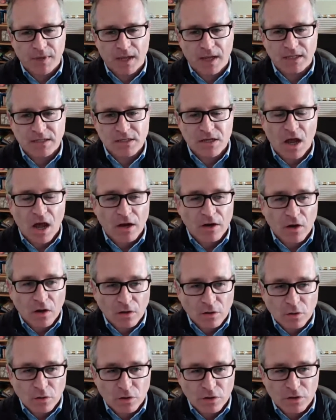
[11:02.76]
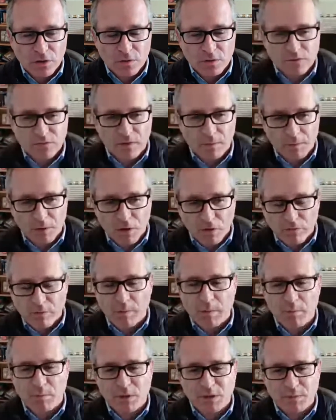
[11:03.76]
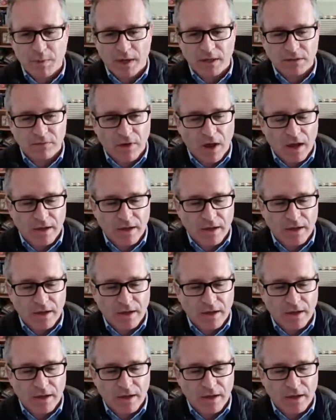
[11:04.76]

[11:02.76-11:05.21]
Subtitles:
It's not all good news from a government perspective.